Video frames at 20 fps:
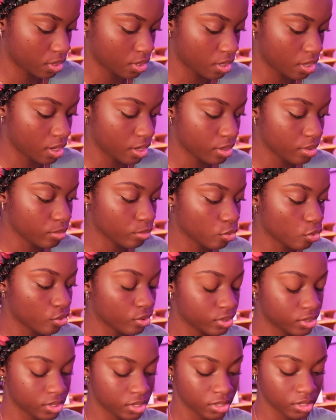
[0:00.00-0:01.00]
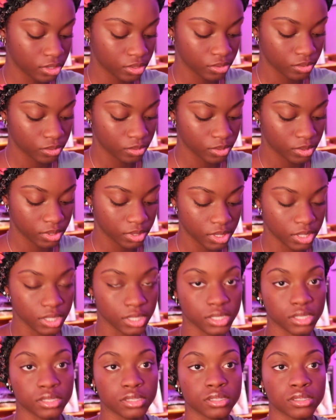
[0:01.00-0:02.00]
am going to use
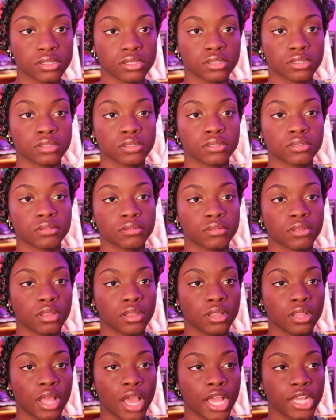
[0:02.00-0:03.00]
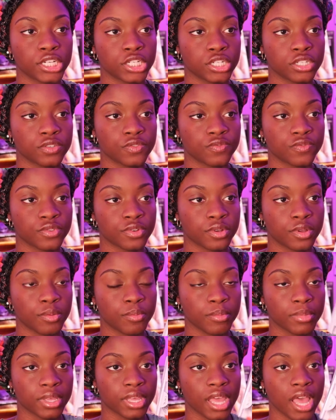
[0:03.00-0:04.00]
these lashes
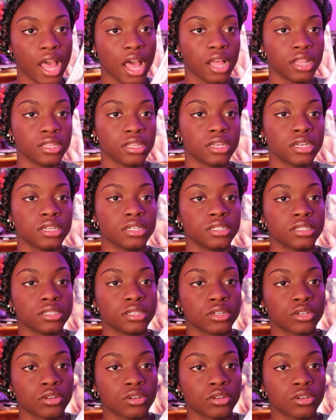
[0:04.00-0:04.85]
from Kala. They're